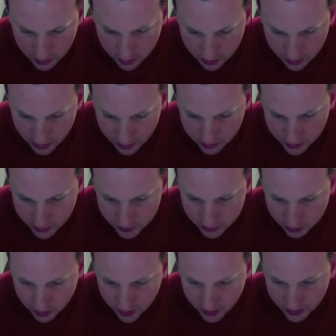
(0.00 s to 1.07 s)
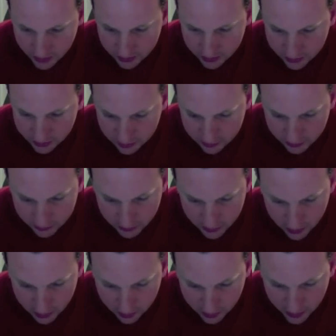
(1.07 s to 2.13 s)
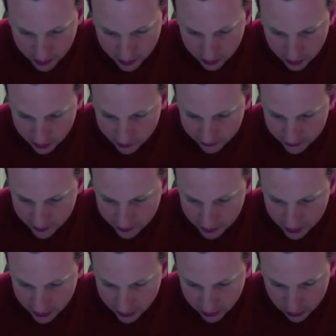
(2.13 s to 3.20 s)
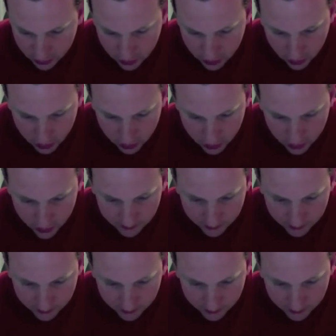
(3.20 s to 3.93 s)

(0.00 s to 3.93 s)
Nebuzaradan, commander of the imperial guard,